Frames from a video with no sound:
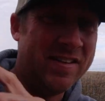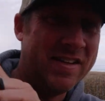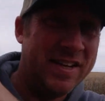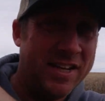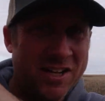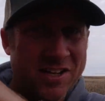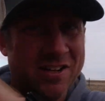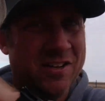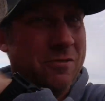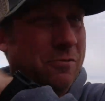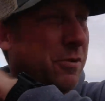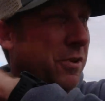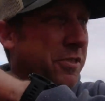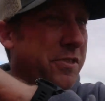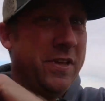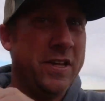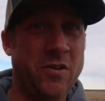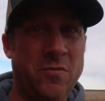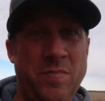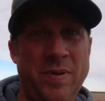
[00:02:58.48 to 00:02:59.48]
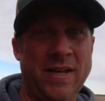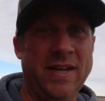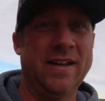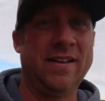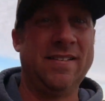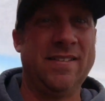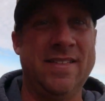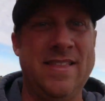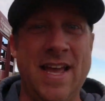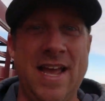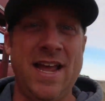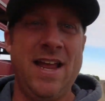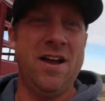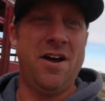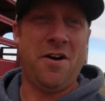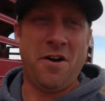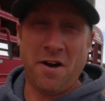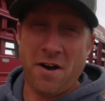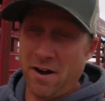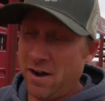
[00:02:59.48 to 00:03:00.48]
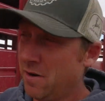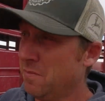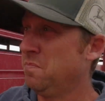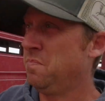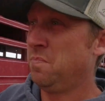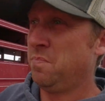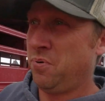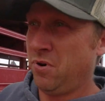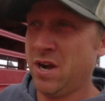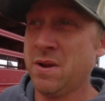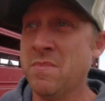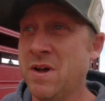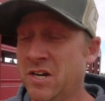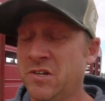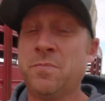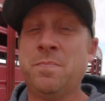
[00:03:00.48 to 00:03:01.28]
the deal with these pigs. They are pretty much